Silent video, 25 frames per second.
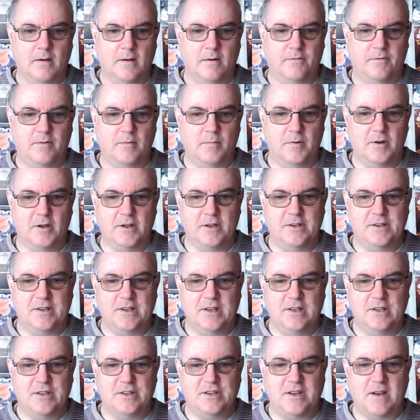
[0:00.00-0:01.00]
from
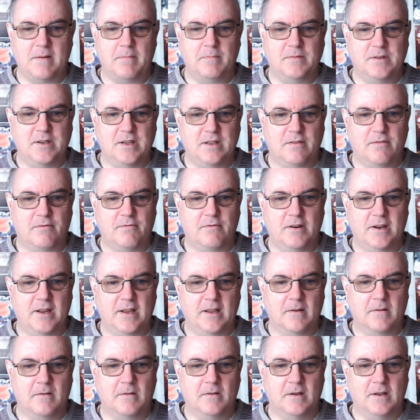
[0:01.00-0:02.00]

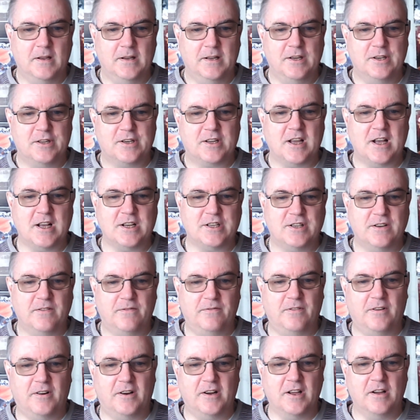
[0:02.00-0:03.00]
1973 and it's Catch a
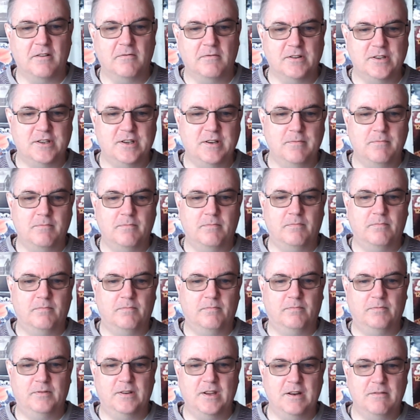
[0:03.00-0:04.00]
Fire which he
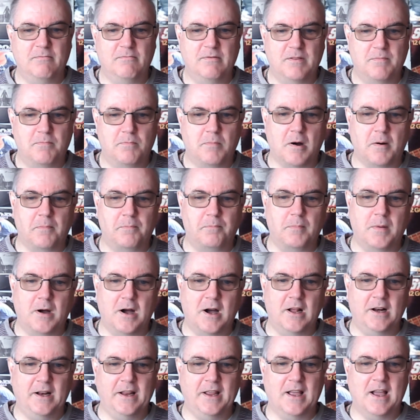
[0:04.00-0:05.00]
did with Bob
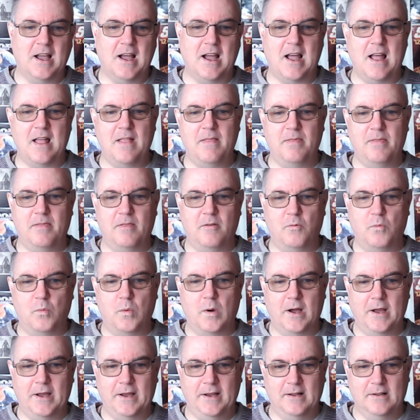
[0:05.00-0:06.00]
Marley and the
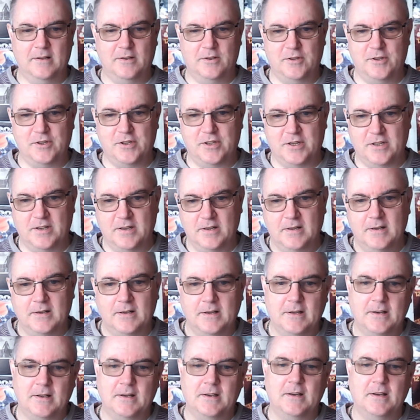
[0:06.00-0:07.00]
Wailers
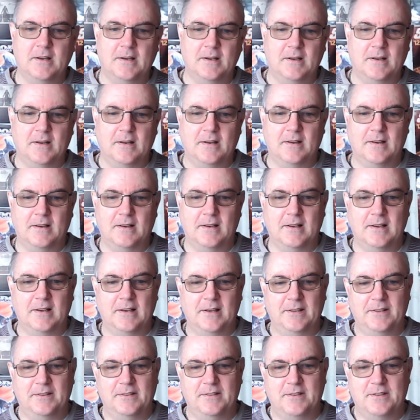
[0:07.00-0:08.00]

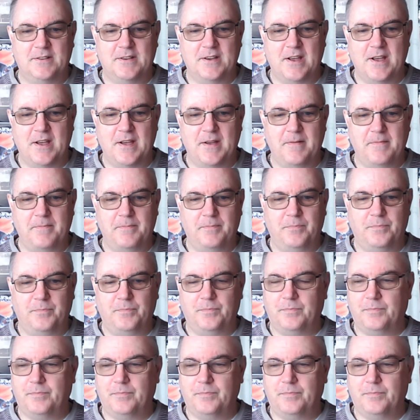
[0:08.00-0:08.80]
and um,